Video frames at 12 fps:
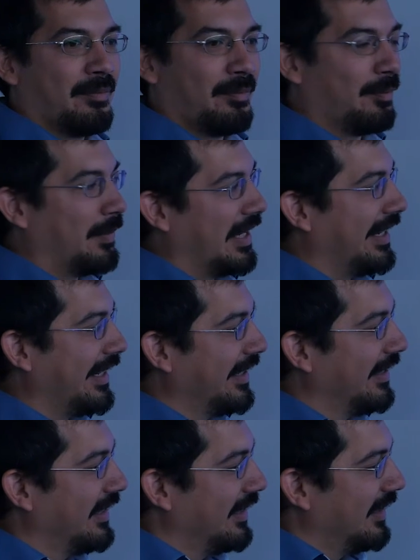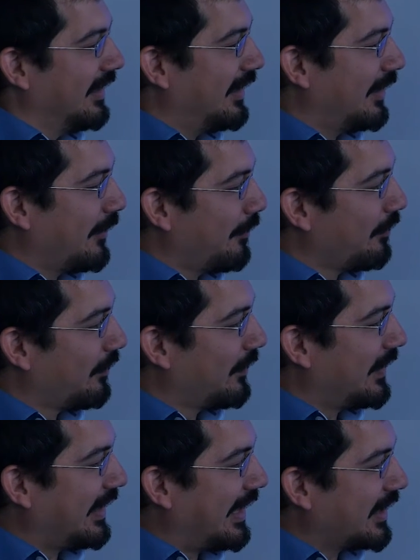by
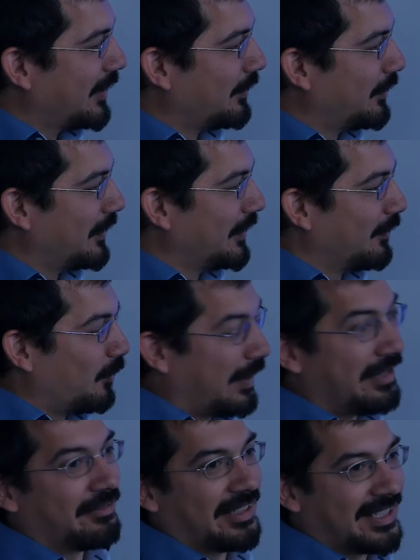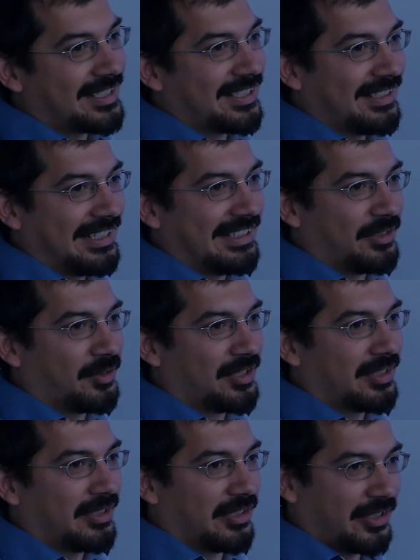the actual wavelengths that
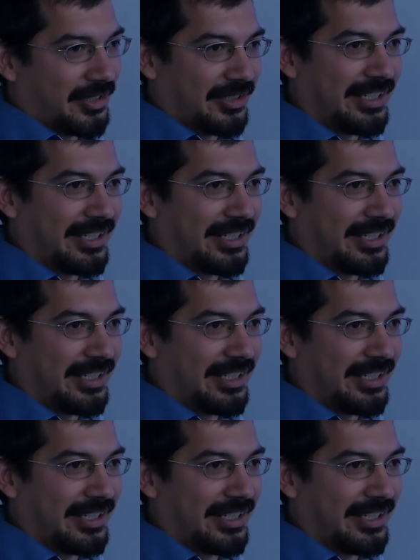those occur